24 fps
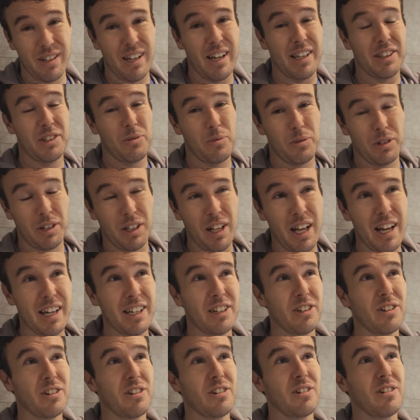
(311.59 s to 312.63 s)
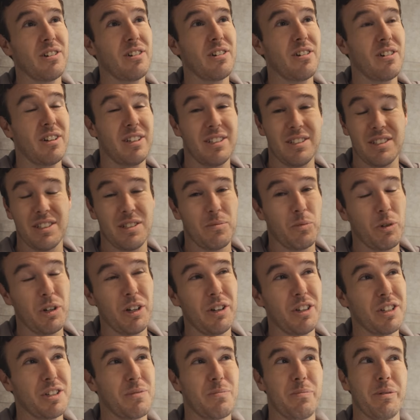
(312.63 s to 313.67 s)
at the recliner or somewhere else.